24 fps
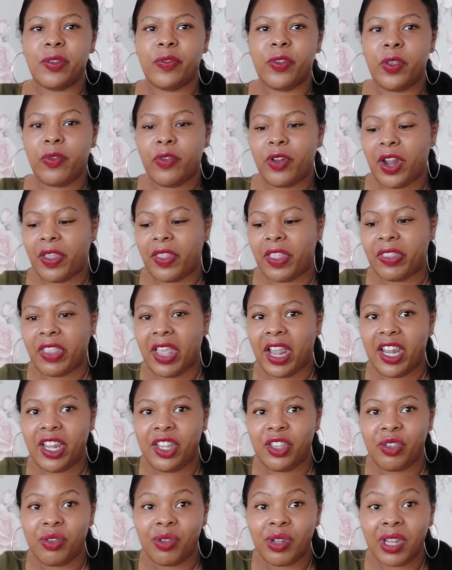if you feel like they're
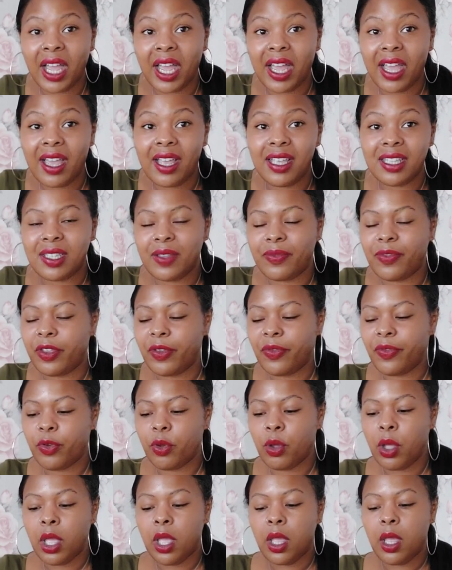telling you lies, if you
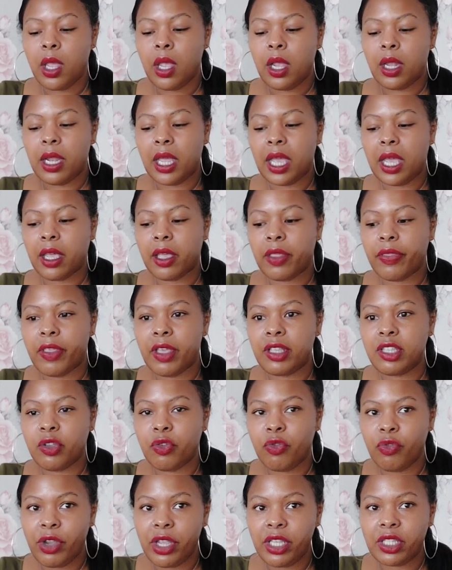feel like there's
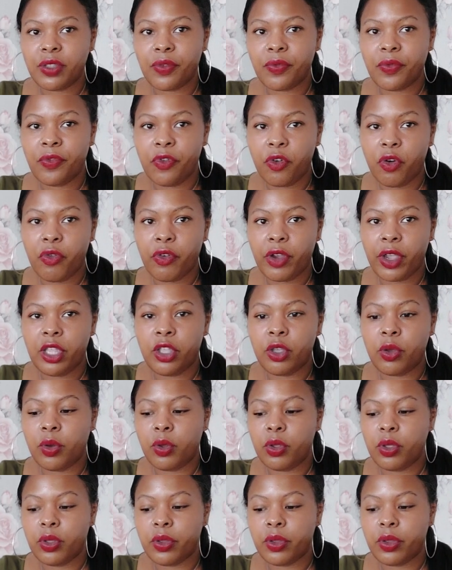a reason for it,